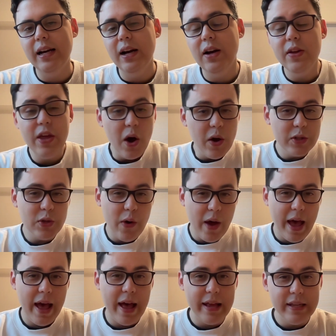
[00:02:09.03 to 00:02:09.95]
He
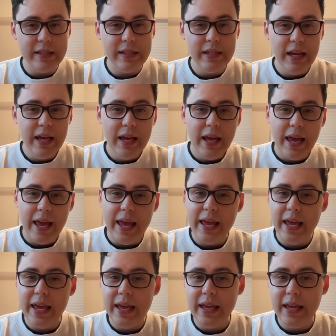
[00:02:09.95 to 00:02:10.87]

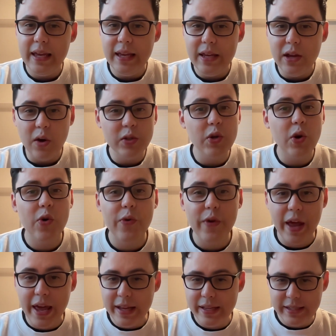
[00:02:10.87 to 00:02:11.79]
also
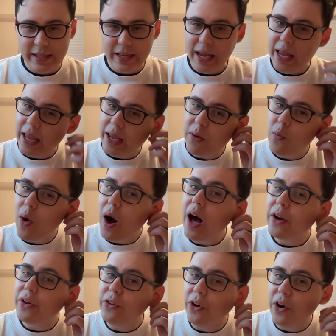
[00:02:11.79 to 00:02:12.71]
creates a
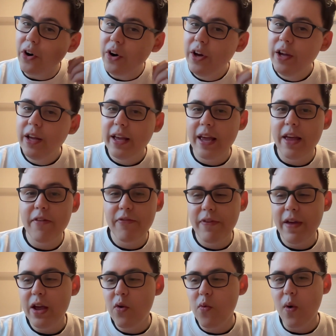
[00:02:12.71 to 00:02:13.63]
wardo, a
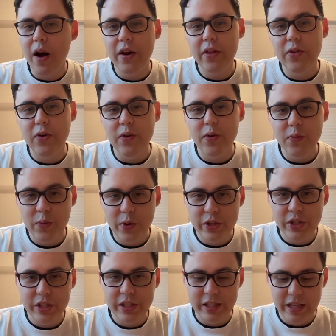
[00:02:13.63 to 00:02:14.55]
fake wardo,
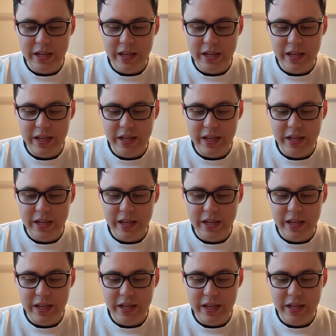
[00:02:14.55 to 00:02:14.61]
which is